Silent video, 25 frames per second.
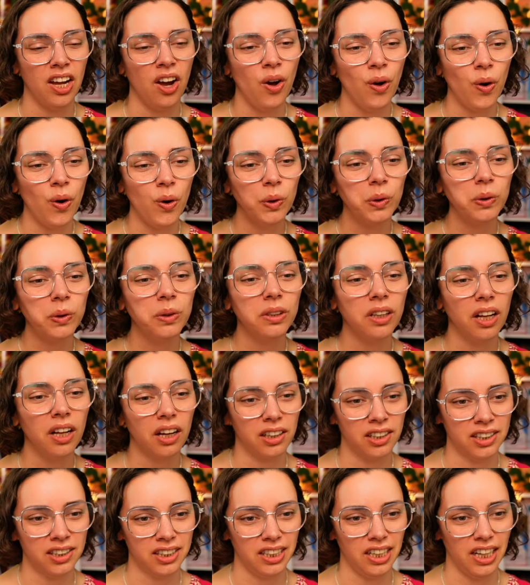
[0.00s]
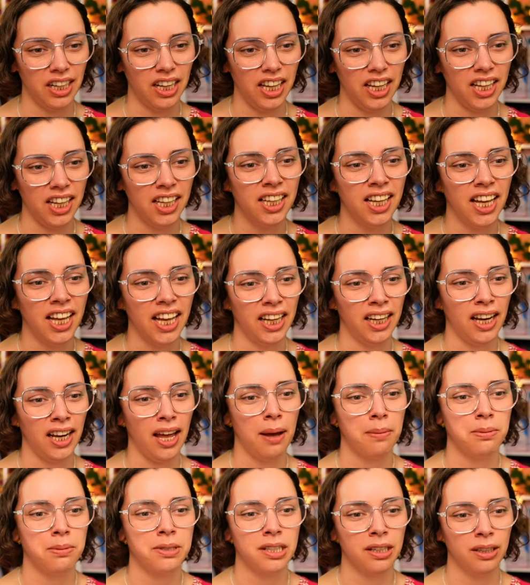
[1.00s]
wholeheartedly and
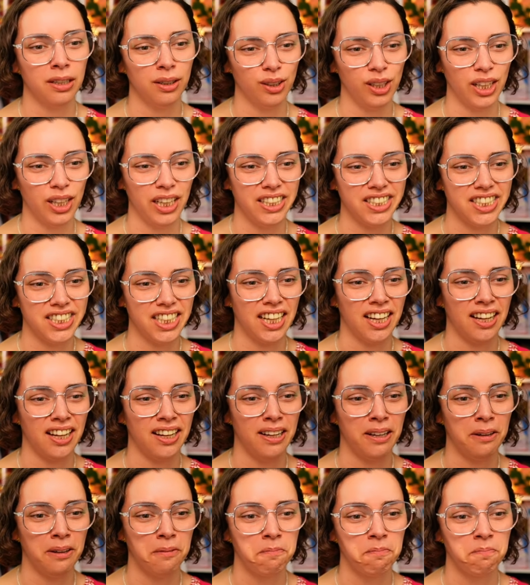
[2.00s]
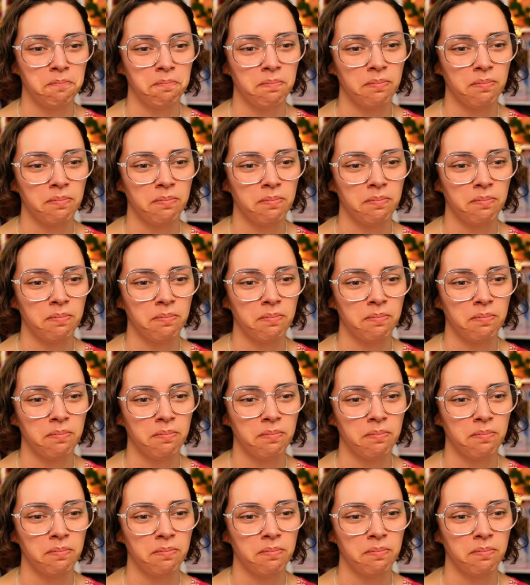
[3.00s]
absolutely, Deanna.